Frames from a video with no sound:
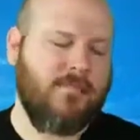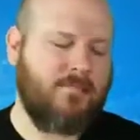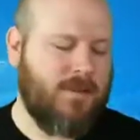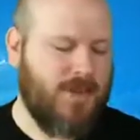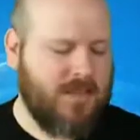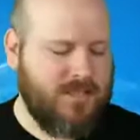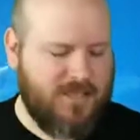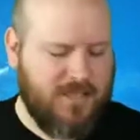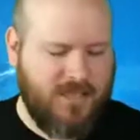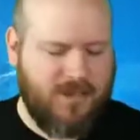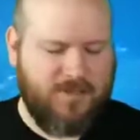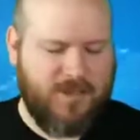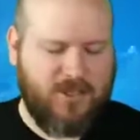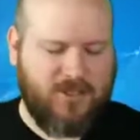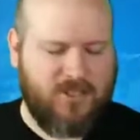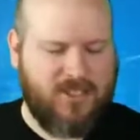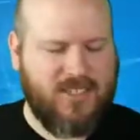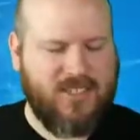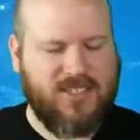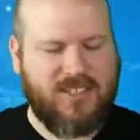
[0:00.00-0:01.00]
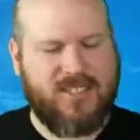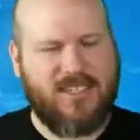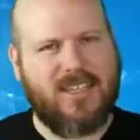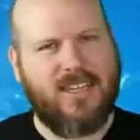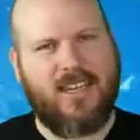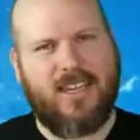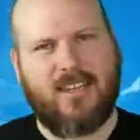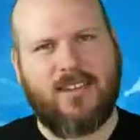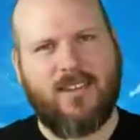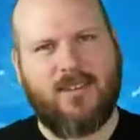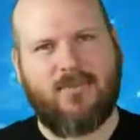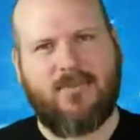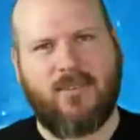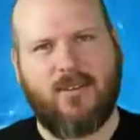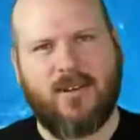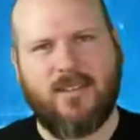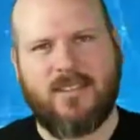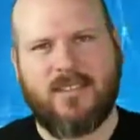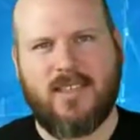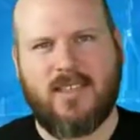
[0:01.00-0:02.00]
But it's going to be interesting to see. I look
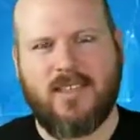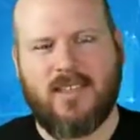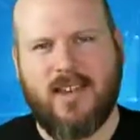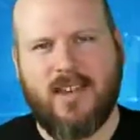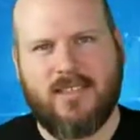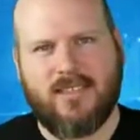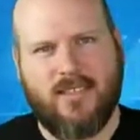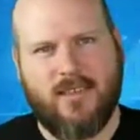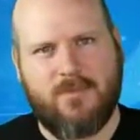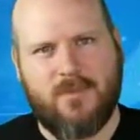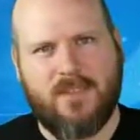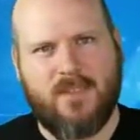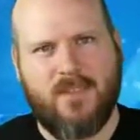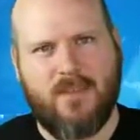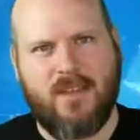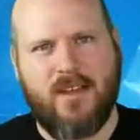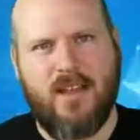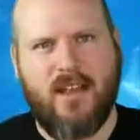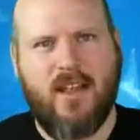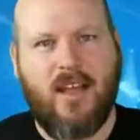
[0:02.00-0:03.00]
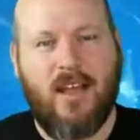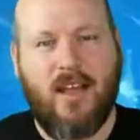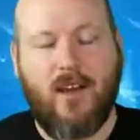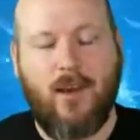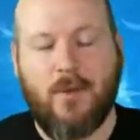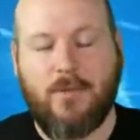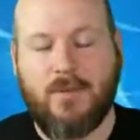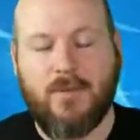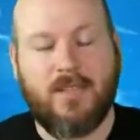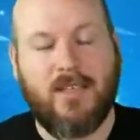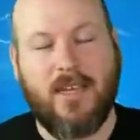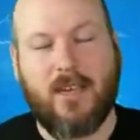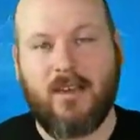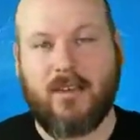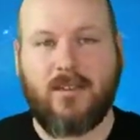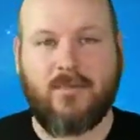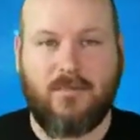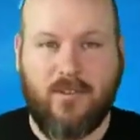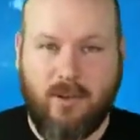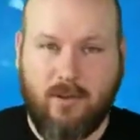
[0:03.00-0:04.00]
forward to seeing the next episode. I hope it's getting
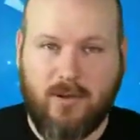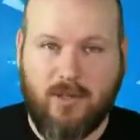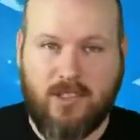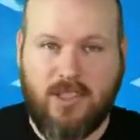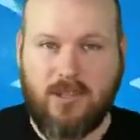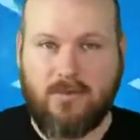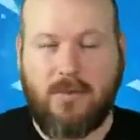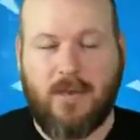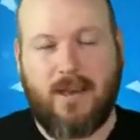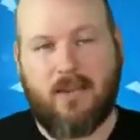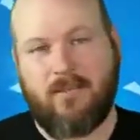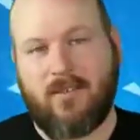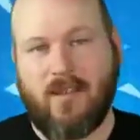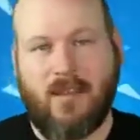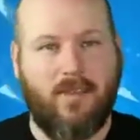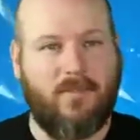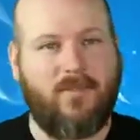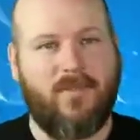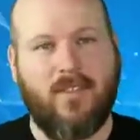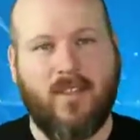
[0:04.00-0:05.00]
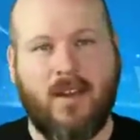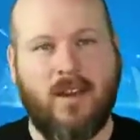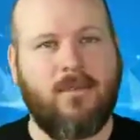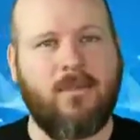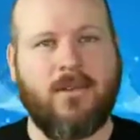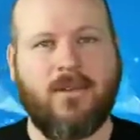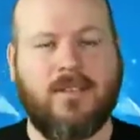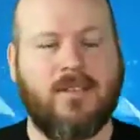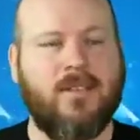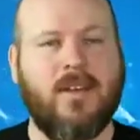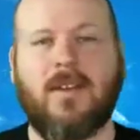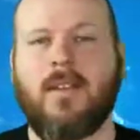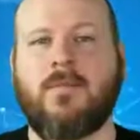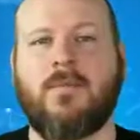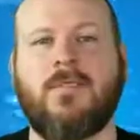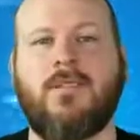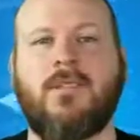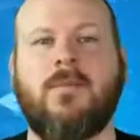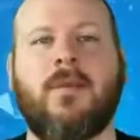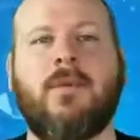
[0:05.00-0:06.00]
good viewership. I don't have the numbers
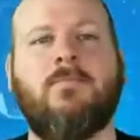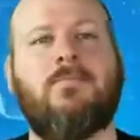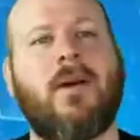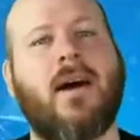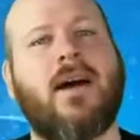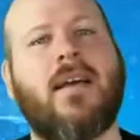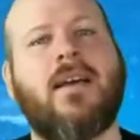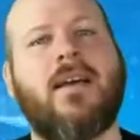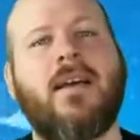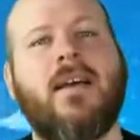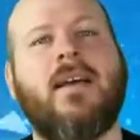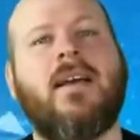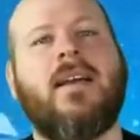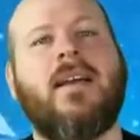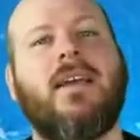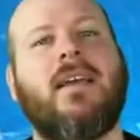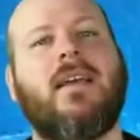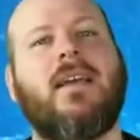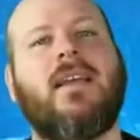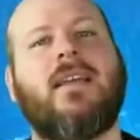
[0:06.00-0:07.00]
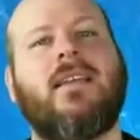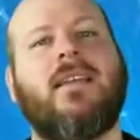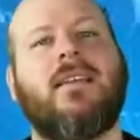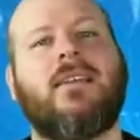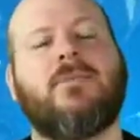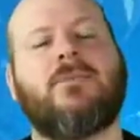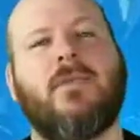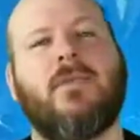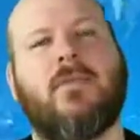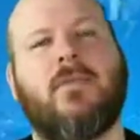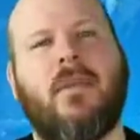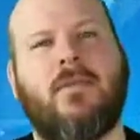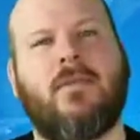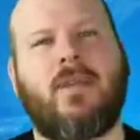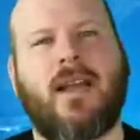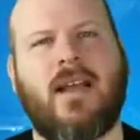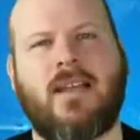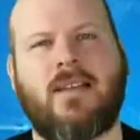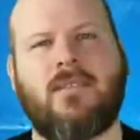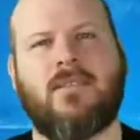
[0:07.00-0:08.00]
available to me, but Eleague's
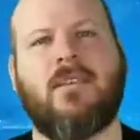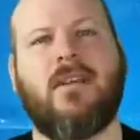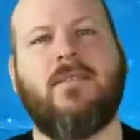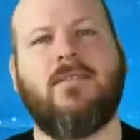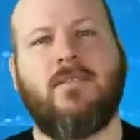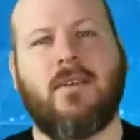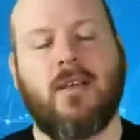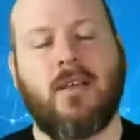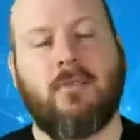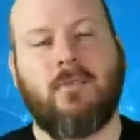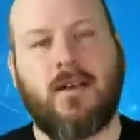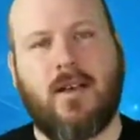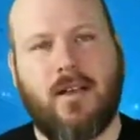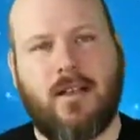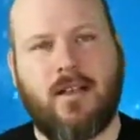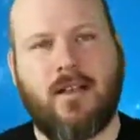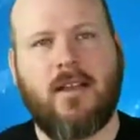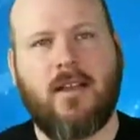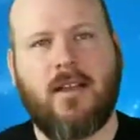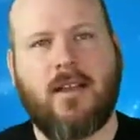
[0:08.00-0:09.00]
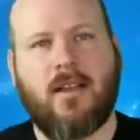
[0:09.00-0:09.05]
programming has done really well